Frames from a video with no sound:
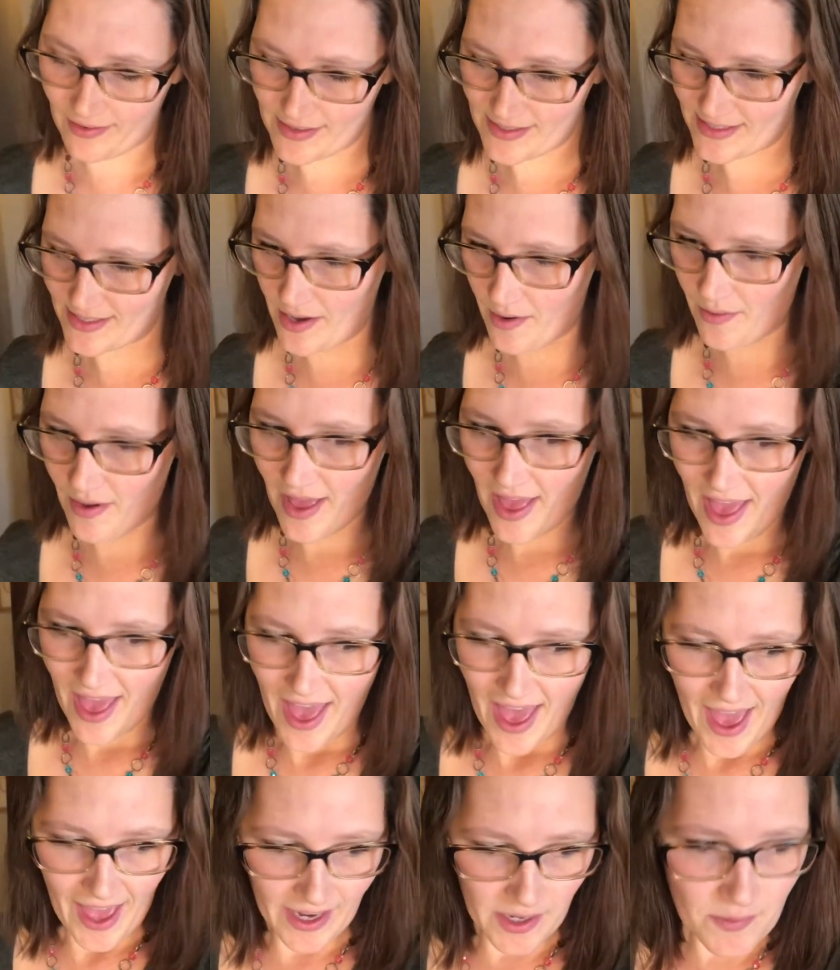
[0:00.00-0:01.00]
So
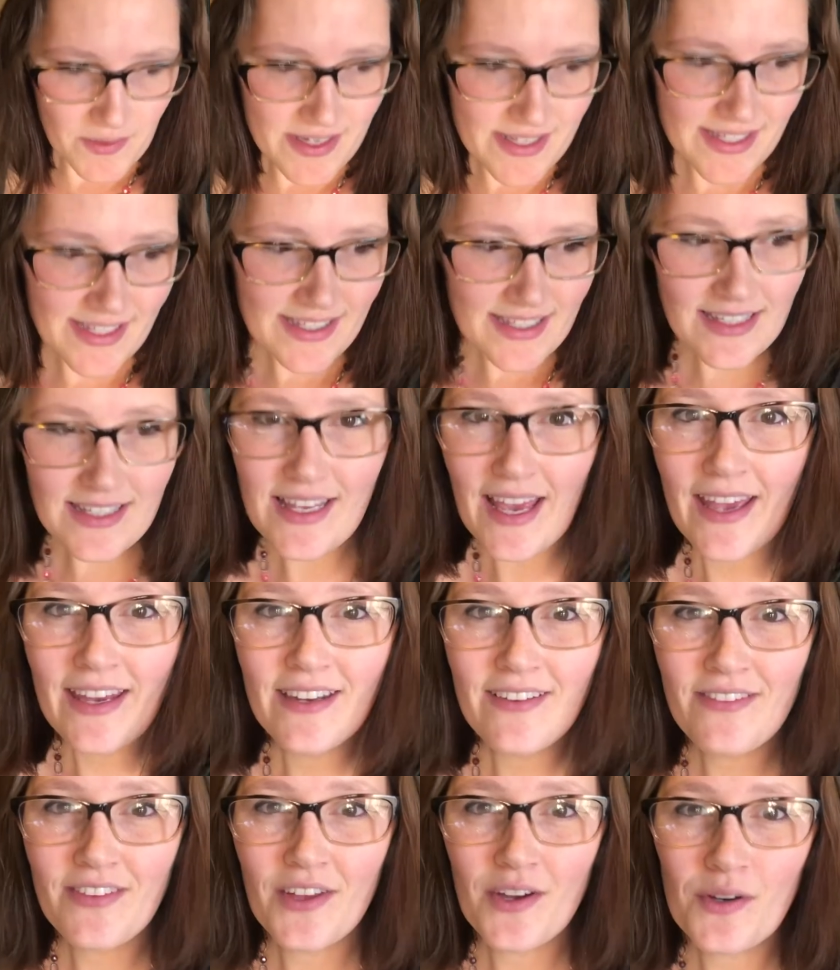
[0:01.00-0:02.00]
anyways, this is kind
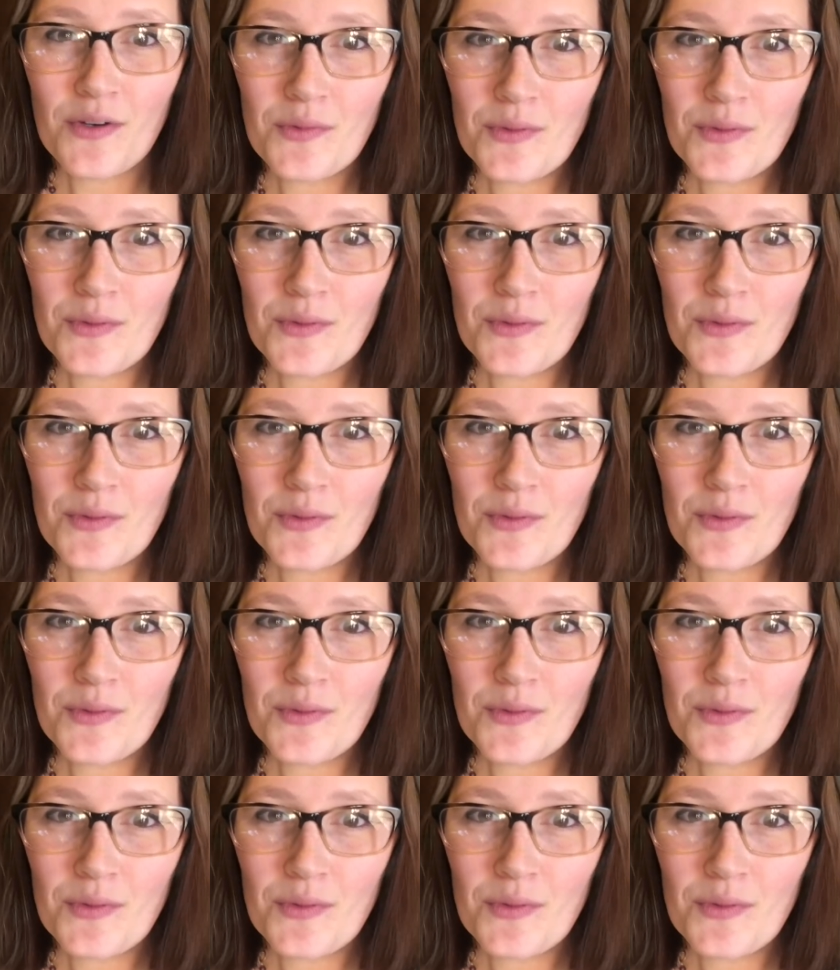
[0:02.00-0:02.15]
of their